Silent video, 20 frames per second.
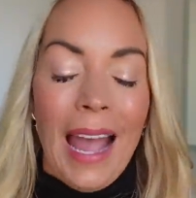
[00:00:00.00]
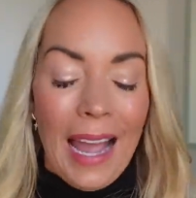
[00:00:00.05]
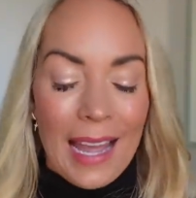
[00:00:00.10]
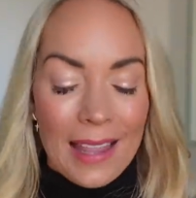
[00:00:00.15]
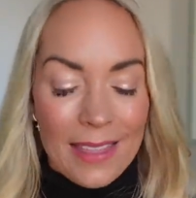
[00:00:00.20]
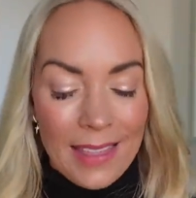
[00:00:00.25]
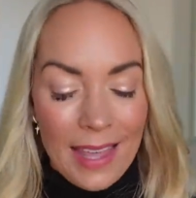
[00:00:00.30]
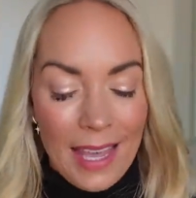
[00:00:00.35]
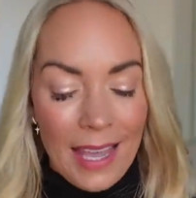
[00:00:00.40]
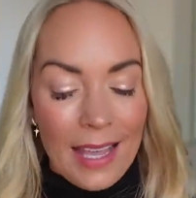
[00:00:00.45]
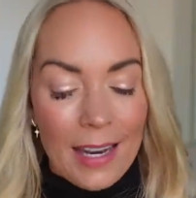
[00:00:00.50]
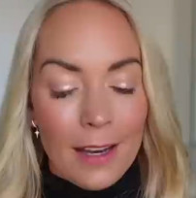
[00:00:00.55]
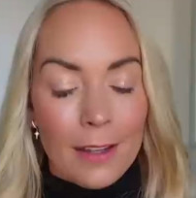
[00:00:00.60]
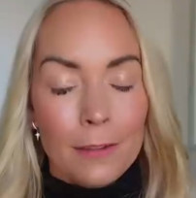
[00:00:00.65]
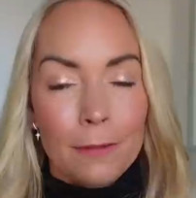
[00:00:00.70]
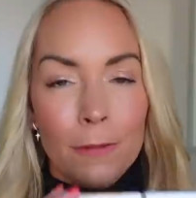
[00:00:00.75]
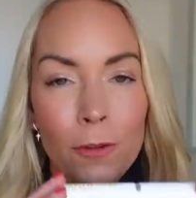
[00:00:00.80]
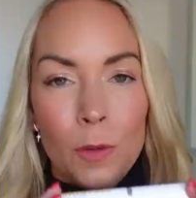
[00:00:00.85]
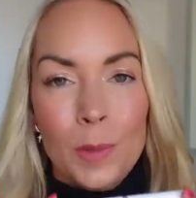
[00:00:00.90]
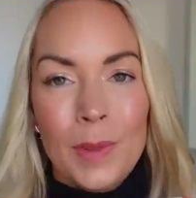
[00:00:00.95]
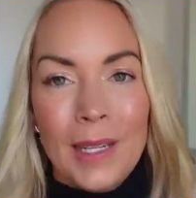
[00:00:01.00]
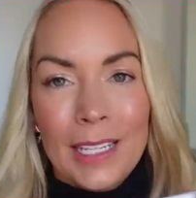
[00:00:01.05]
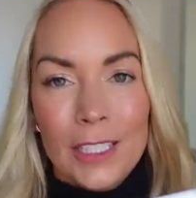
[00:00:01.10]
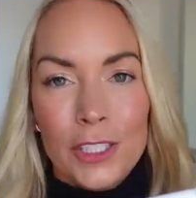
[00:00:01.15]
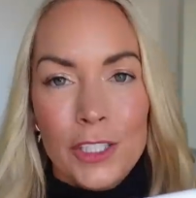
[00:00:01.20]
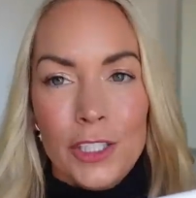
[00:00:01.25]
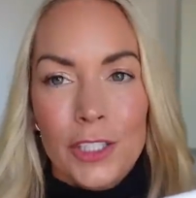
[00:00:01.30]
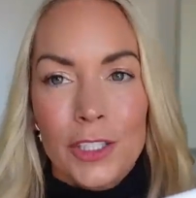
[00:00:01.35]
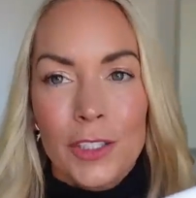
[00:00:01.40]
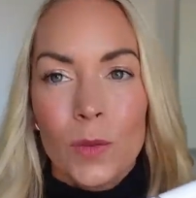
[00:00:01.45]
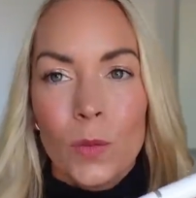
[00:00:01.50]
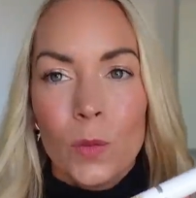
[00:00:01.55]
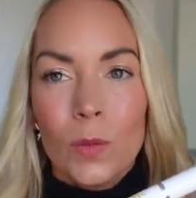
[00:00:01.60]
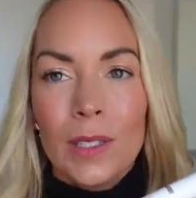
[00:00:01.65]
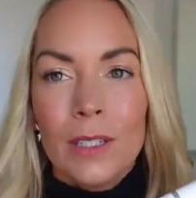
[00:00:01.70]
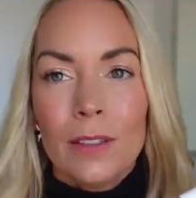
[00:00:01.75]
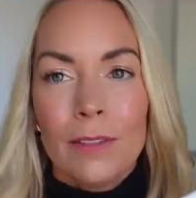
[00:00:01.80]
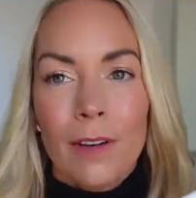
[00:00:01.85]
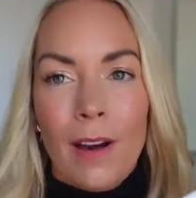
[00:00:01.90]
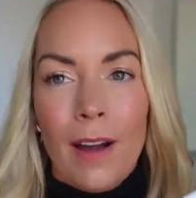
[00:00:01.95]
And then the formulation
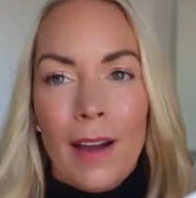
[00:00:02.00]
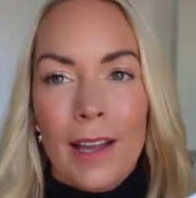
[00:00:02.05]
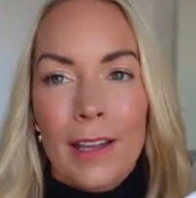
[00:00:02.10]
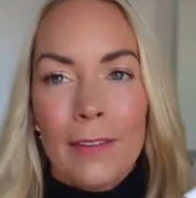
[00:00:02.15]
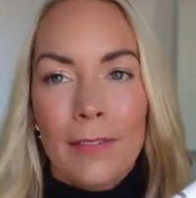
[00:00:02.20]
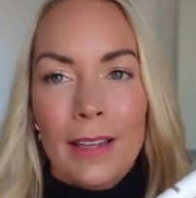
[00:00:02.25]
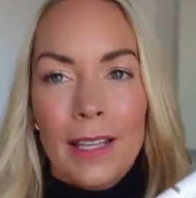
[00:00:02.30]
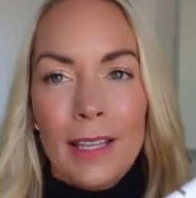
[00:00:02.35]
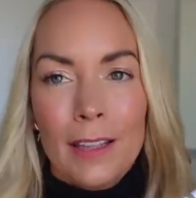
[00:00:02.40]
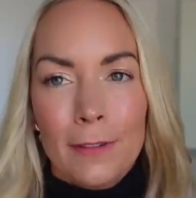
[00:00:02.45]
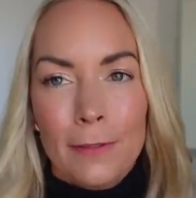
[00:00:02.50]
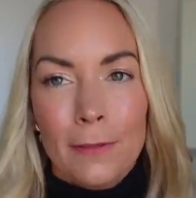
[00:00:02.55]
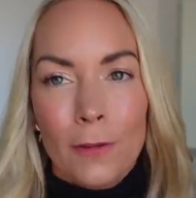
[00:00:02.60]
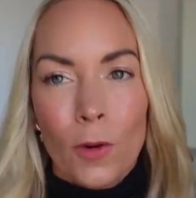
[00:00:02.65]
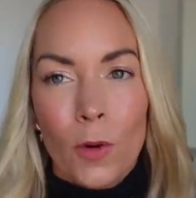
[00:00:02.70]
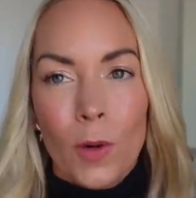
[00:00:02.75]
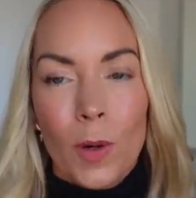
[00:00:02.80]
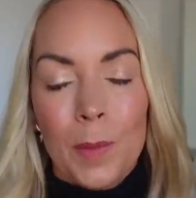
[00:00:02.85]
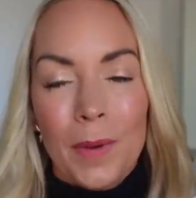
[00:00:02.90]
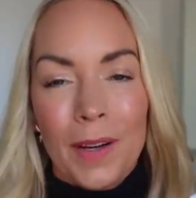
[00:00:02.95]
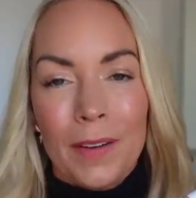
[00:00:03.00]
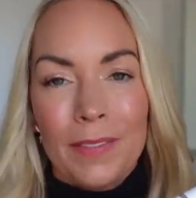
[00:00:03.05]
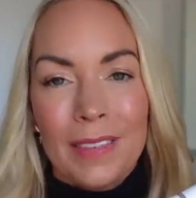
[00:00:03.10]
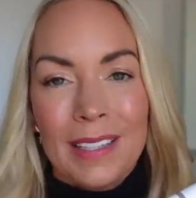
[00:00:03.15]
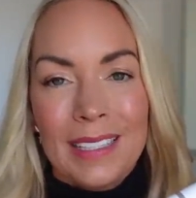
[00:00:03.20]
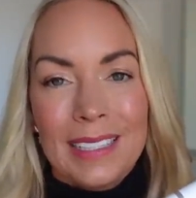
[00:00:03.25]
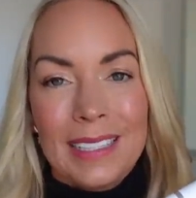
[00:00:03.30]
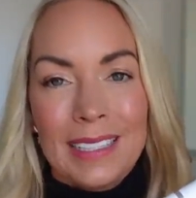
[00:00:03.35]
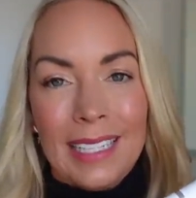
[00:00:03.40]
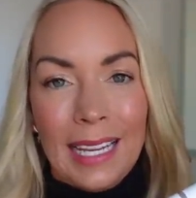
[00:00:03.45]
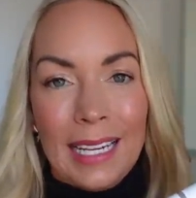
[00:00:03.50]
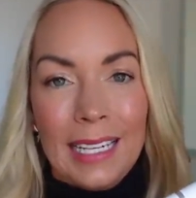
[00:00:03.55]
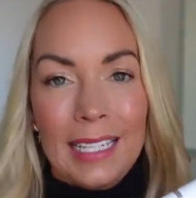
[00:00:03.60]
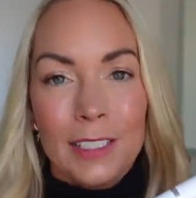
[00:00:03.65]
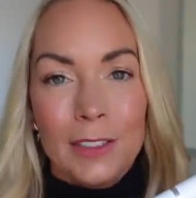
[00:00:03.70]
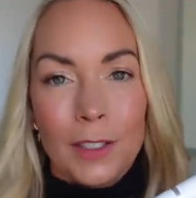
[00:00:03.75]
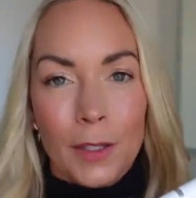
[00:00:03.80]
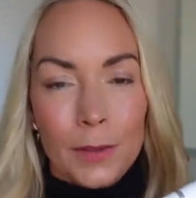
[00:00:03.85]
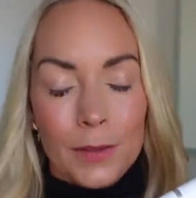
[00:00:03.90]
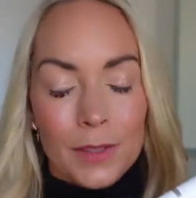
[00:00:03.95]
will arrive in the form of this
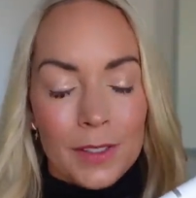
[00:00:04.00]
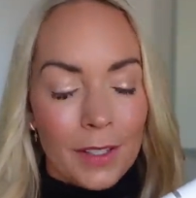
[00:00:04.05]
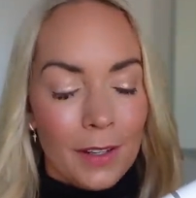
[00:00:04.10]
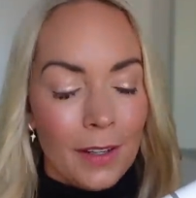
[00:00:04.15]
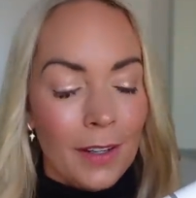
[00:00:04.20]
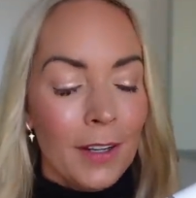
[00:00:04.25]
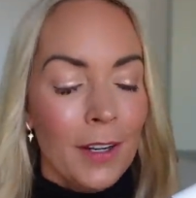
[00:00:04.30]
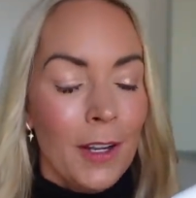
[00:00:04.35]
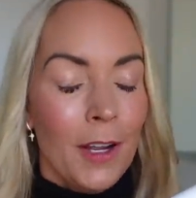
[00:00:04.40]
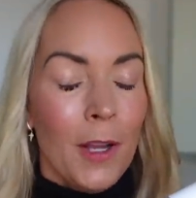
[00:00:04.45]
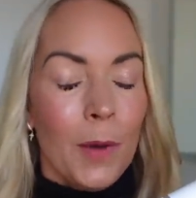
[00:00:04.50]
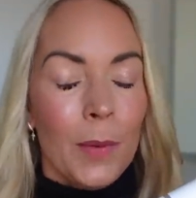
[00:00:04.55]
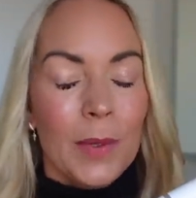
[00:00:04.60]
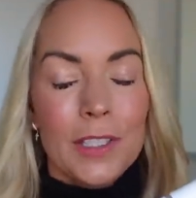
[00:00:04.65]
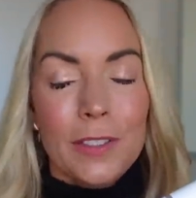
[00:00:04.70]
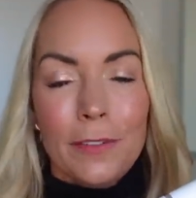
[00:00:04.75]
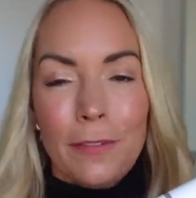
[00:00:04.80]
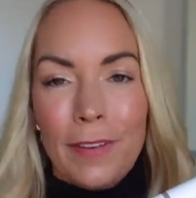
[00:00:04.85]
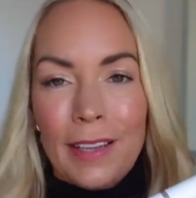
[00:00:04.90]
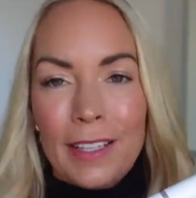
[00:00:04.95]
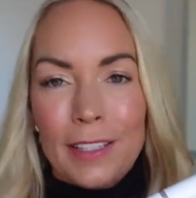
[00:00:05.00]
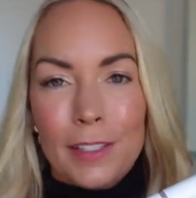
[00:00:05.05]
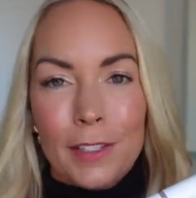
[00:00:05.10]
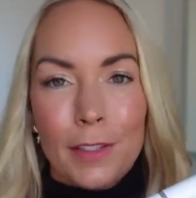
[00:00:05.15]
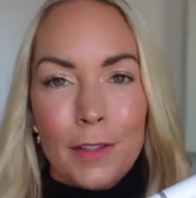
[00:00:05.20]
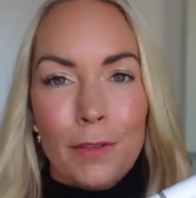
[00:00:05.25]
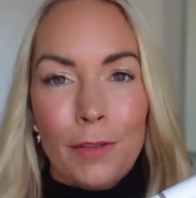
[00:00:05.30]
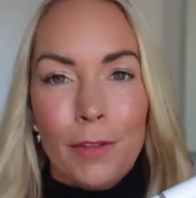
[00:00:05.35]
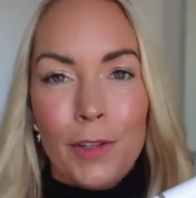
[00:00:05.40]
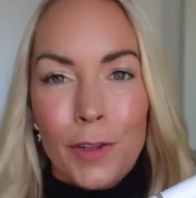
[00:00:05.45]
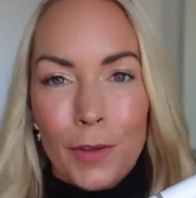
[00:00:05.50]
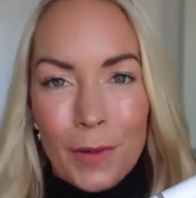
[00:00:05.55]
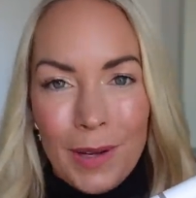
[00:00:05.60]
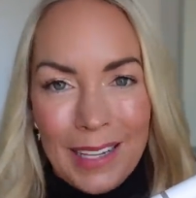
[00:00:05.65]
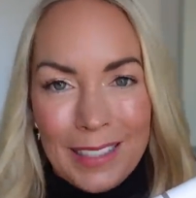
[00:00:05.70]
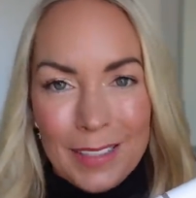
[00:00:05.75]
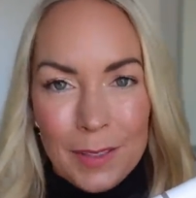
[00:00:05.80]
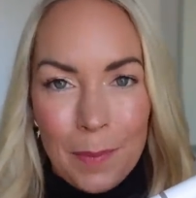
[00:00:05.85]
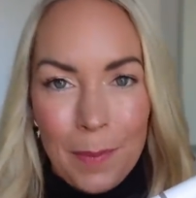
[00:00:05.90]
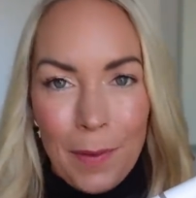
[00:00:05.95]
daily doser, which fits through your
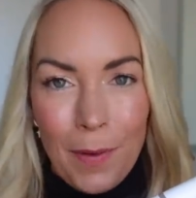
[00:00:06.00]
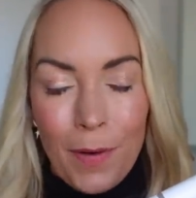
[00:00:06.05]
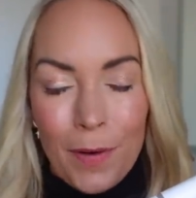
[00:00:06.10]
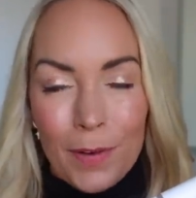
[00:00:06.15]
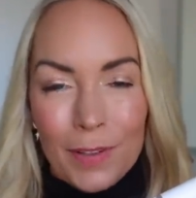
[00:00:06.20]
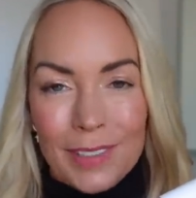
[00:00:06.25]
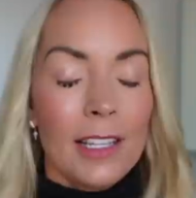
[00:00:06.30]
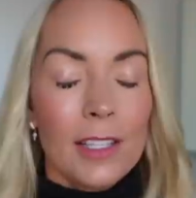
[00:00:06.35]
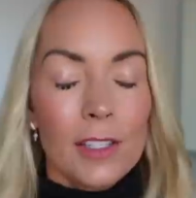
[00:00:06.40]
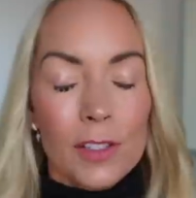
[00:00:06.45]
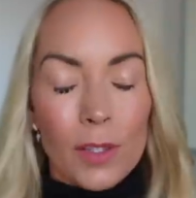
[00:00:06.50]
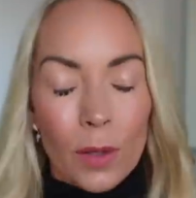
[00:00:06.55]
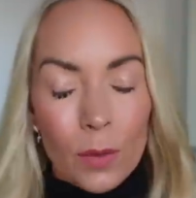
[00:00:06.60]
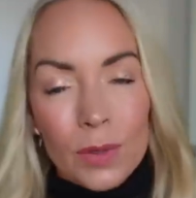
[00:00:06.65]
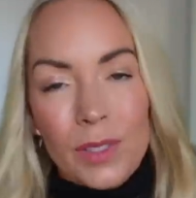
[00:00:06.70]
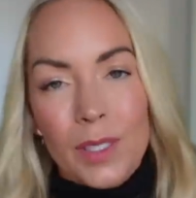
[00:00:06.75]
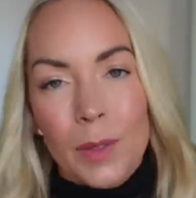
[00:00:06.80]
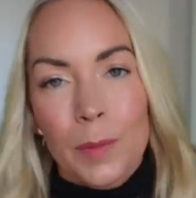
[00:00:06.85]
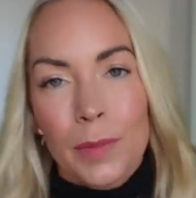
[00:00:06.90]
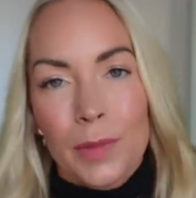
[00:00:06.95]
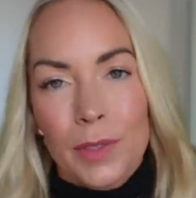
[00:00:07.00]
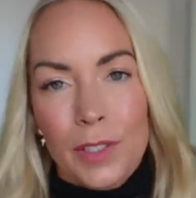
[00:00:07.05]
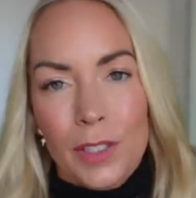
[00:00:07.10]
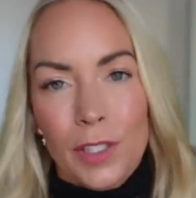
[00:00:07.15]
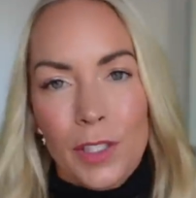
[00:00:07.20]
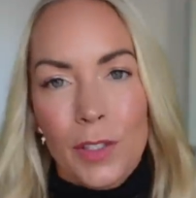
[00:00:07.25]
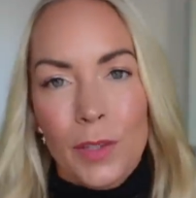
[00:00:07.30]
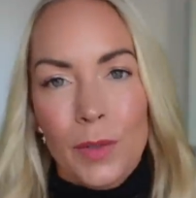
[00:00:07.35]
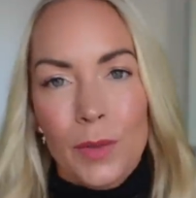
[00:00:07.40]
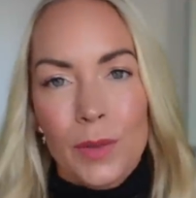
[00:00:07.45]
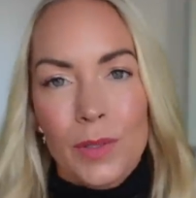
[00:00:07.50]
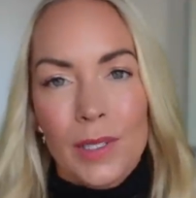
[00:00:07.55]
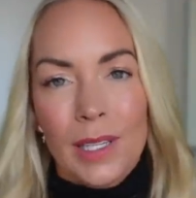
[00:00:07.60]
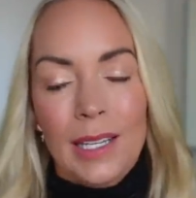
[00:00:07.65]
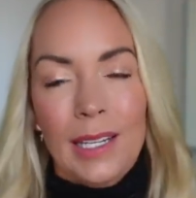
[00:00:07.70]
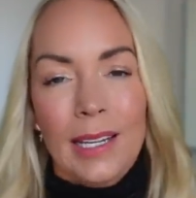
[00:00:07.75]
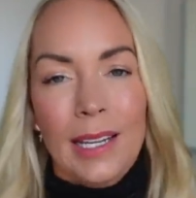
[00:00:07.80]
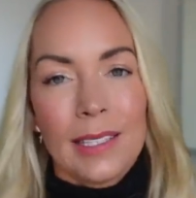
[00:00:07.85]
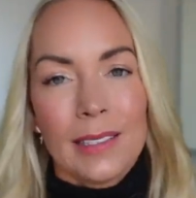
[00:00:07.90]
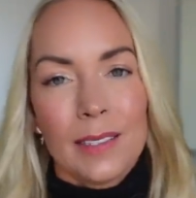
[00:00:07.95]
letterbox. It's so simple to use.
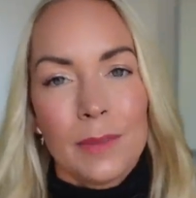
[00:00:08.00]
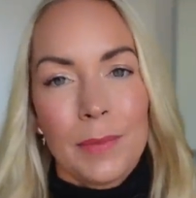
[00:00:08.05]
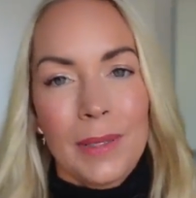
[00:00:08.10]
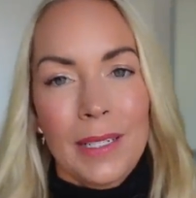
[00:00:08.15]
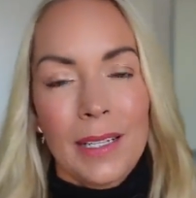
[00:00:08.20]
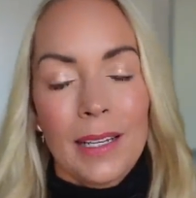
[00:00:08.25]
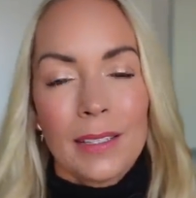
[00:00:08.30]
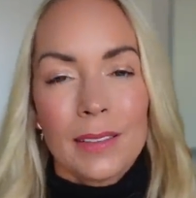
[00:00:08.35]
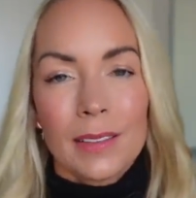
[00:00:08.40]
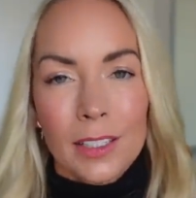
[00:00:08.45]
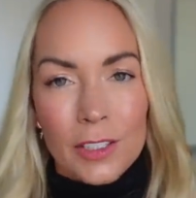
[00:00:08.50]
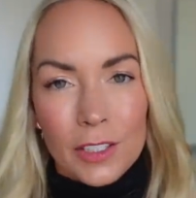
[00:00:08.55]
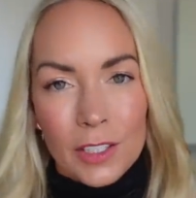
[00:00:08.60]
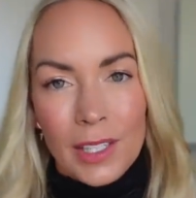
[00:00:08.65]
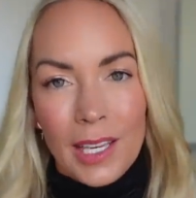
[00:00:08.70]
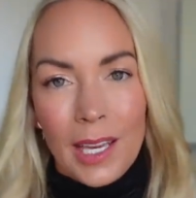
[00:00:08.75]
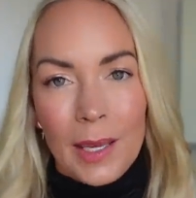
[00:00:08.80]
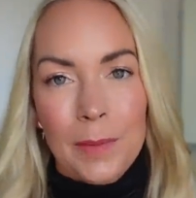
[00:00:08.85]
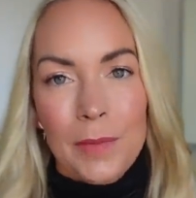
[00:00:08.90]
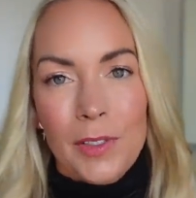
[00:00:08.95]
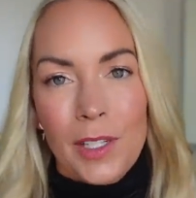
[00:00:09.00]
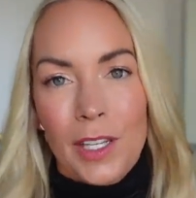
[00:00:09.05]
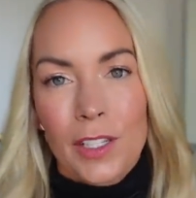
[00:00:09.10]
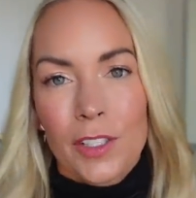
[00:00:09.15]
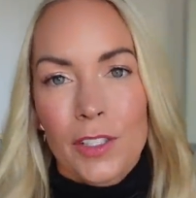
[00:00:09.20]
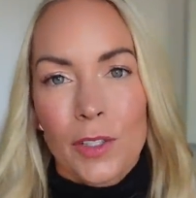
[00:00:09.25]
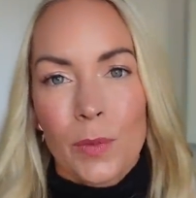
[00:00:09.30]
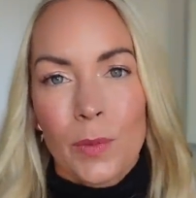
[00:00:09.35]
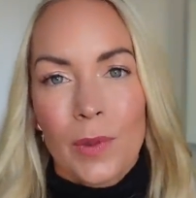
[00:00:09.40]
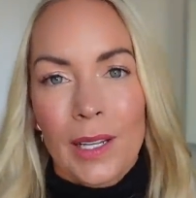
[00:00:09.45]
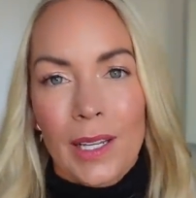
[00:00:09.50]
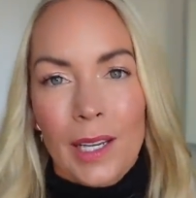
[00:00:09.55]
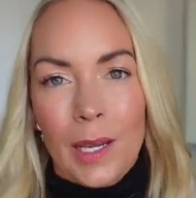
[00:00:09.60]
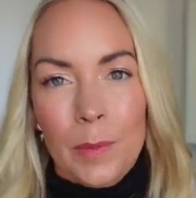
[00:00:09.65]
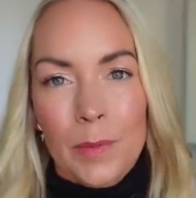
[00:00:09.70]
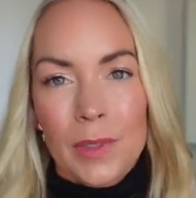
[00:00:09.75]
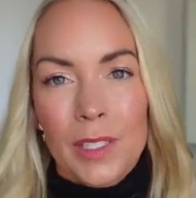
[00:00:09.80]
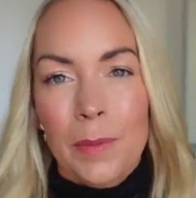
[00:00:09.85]
It has been such a game changer when it comes